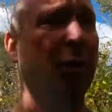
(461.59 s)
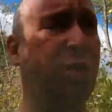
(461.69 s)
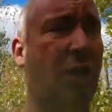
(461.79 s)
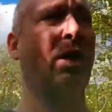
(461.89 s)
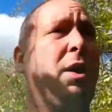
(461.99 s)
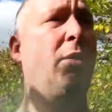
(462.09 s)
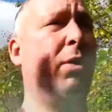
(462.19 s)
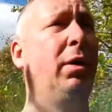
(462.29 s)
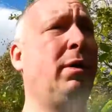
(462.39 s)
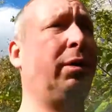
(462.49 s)
Cello.
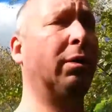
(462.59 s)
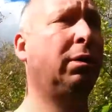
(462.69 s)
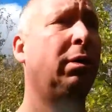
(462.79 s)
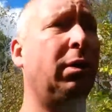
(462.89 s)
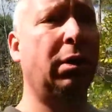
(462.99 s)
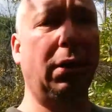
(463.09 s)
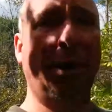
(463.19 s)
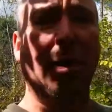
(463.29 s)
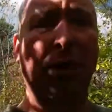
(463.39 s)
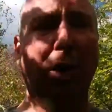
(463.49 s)

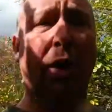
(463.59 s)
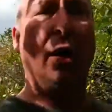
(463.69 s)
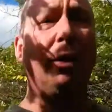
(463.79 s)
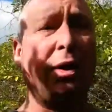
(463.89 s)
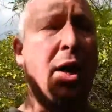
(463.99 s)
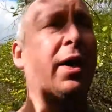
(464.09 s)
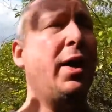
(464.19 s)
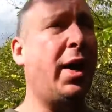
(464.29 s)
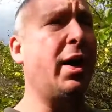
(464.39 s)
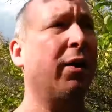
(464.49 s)
Uh, cut
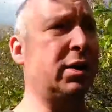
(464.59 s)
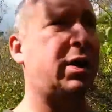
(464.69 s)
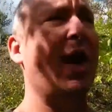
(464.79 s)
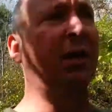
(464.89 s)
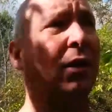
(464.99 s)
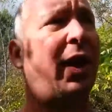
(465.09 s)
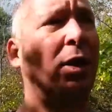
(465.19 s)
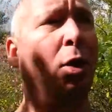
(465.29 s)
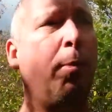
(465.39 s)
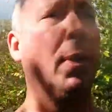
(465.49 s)
hair exactly
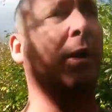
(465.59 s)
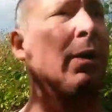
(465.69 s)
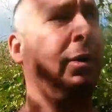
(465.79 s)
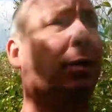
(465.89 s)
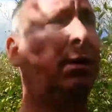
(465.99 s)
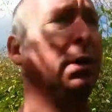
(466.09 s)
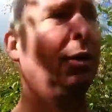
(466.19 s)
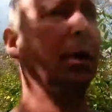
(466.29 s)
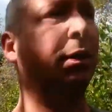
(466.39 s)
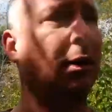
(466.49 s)
like Oprah.
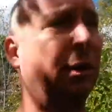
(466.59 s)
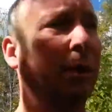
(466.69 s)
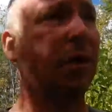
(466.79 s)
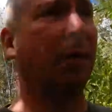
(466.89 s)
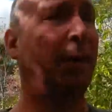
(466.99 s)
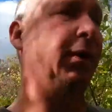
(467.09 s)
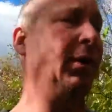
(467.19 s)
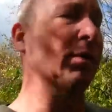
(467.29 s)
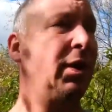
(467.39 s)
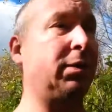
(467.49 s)
I
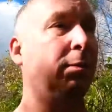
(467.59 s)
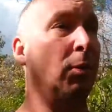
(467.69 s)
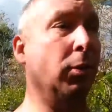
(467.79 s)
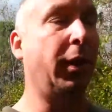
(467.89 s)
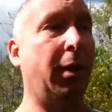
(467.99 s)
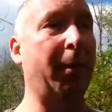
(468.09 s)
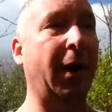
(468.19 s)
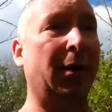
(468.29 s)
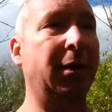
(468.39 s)
mean, she had some cool hair back